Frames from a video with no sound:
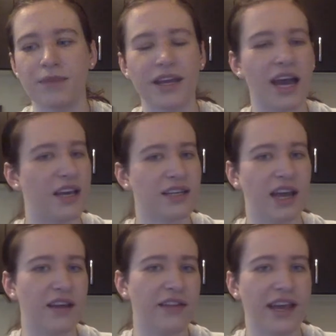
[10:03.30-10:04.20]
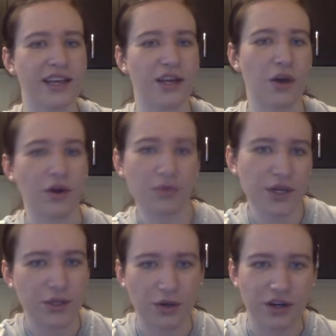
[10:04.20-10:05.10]
yeah, it's kind of like, you know, a
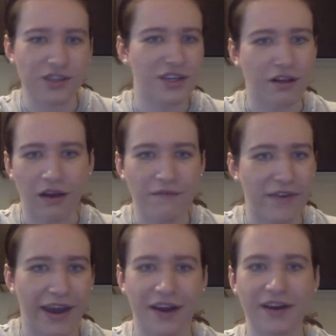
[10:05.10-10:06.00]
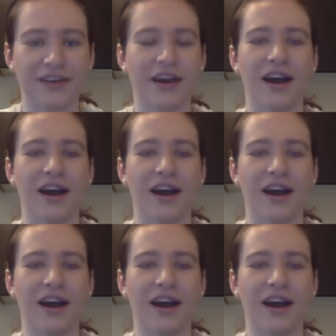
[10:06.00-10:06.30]
resource club fair,